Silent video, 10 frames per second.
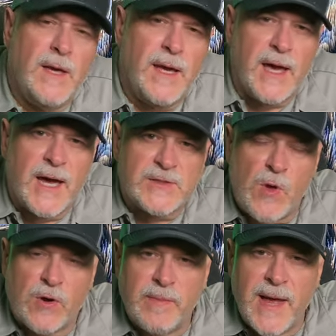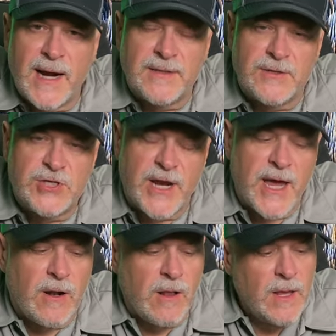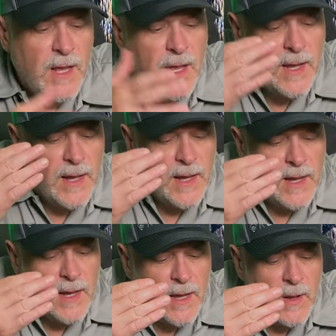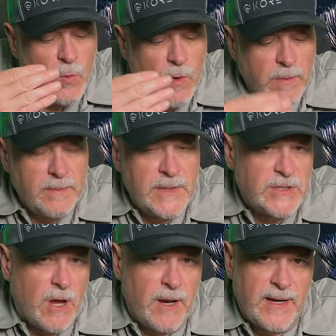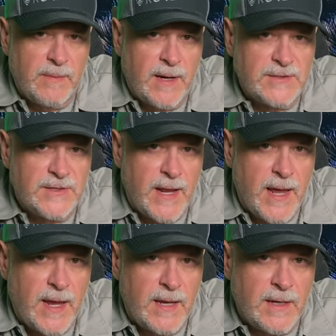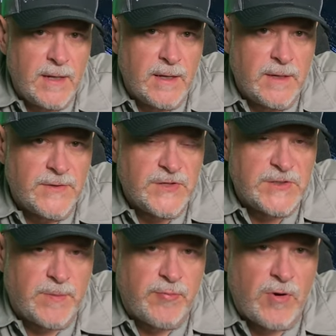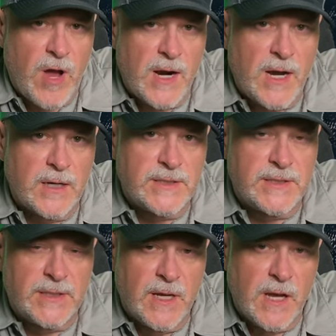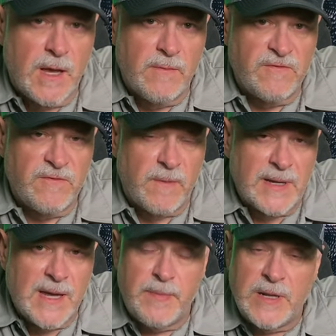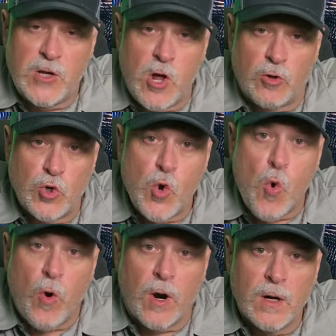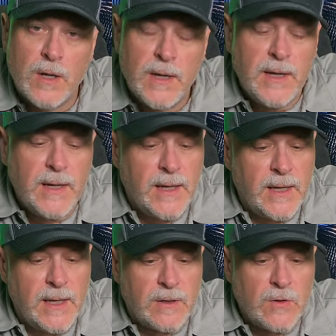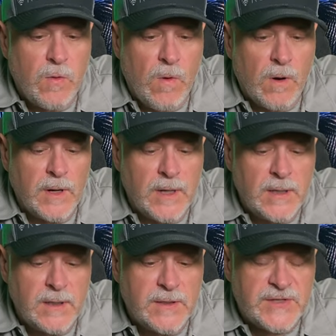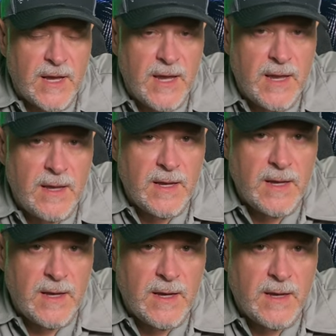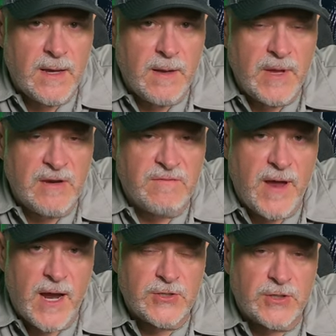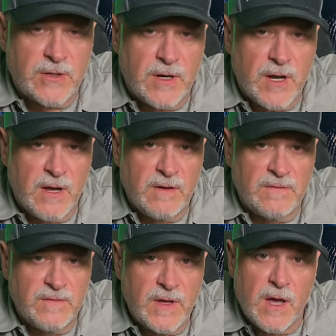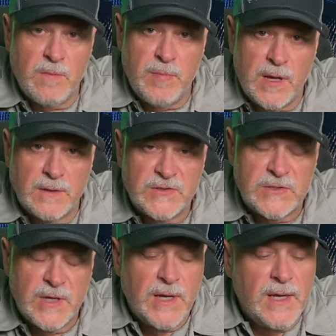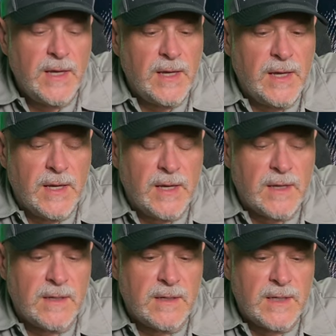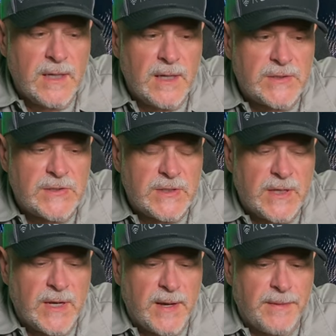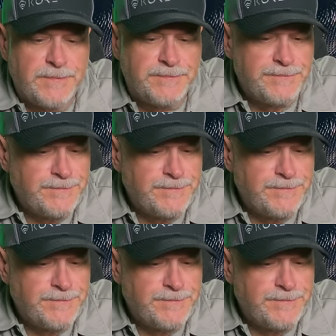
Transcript: Hey guys, welcome back to the channel. Uh, what we're going to be talking about today is, is a product um, from a company called Core. And Core is a, uh, a manufacturer of gun belts, and it's, um,